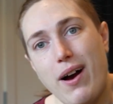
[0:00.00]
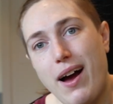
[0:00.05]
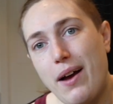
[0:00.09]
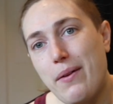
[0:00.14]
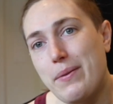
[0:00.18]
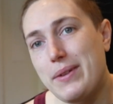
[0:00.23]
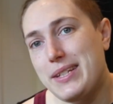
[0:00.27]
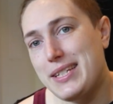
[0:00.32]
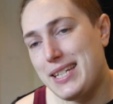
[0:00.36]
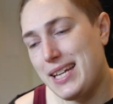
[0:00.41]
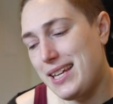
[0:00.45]
I
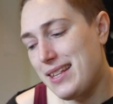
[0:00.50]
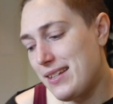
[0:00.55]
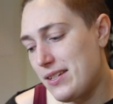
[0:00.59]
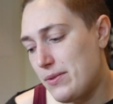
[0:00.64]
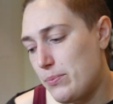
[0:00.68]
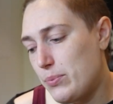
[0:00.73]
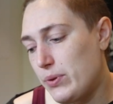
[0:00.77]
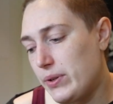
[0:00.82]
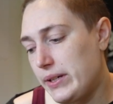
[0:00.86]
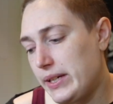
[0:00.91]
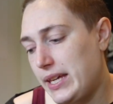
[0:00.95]
would say this
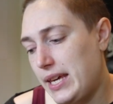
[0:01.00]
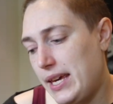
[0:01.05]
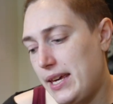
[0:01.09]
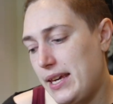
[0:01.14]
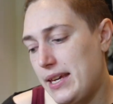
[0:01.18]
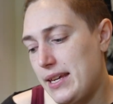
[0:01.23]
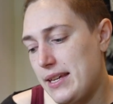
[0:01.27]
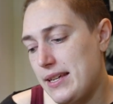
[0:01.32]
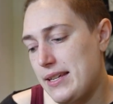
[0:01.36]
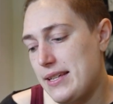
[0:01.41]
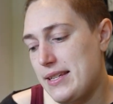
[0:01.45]
book
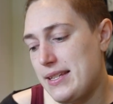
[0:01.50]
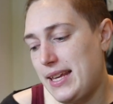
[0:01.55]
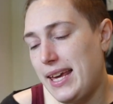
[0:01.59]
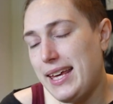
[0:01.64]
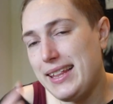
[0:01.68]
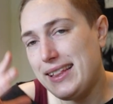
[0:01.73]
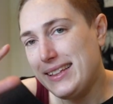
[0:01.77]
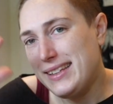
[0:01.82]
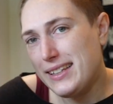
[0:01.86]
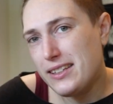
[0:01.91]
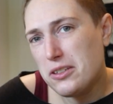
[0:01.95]
is
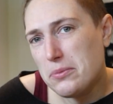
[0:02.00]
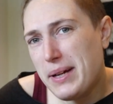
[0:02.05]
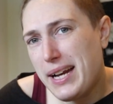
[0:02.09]
a little